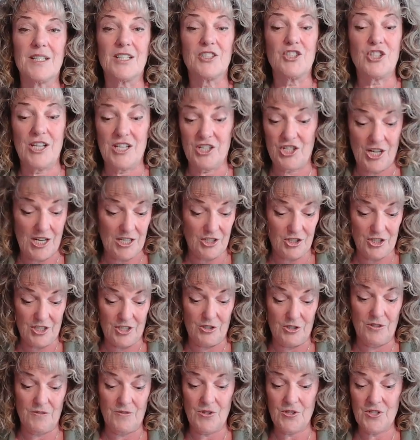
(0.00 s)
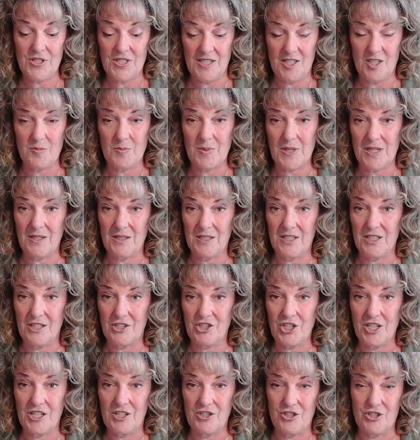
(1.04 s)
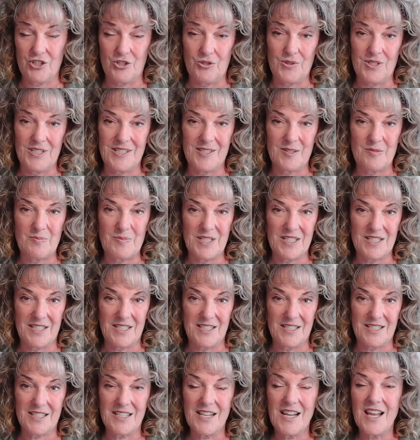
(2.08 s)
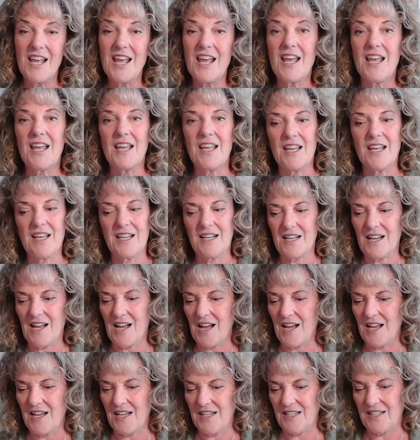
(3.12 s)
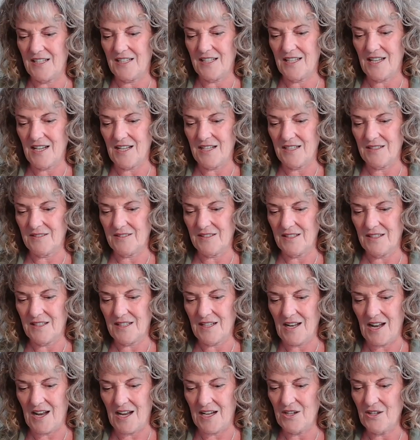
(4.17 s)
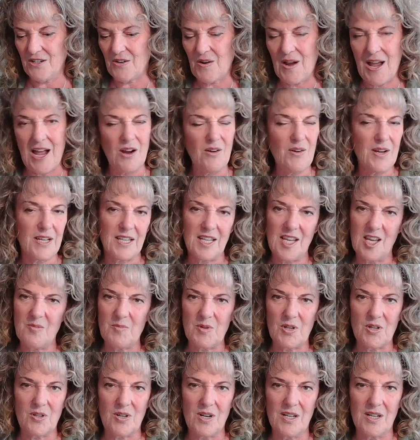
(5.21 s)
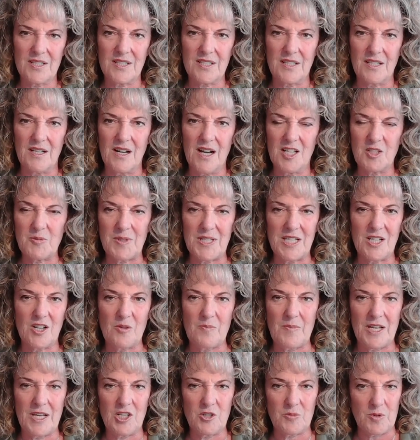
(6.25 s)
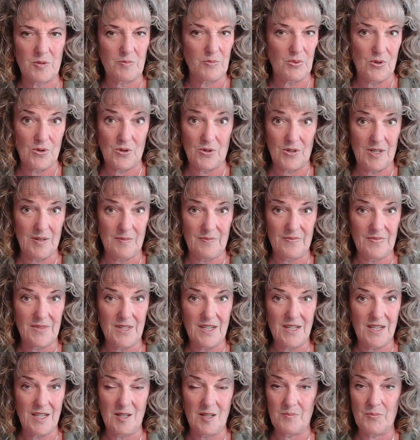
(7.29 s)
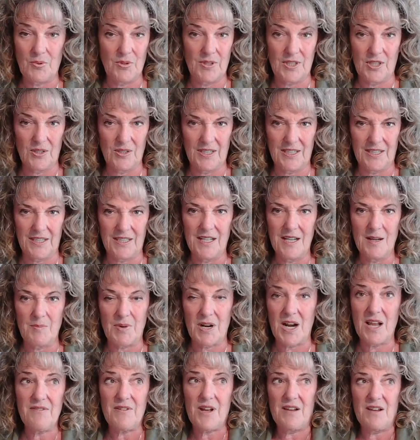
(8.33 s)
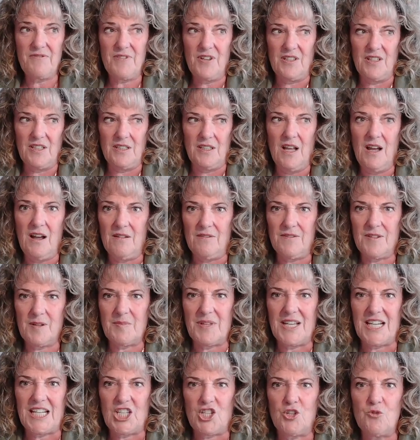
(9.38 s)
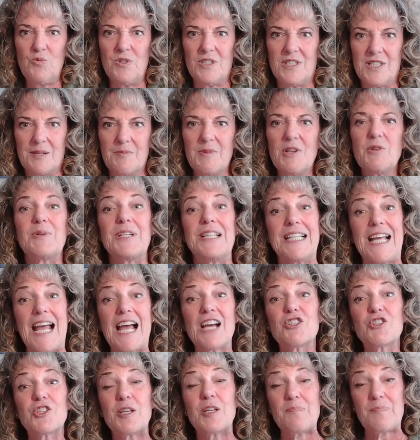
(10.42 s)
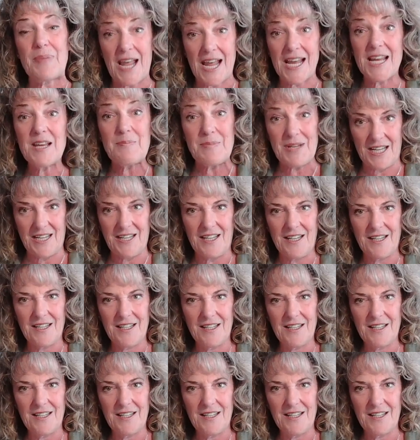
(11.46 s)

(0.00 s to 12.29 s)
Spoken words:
changed actually universities, but I changed degrees in business. And I don't know how I came across the hospitality management program at Bowling Green, but I fell in love. I'm like, somebody would actually pay me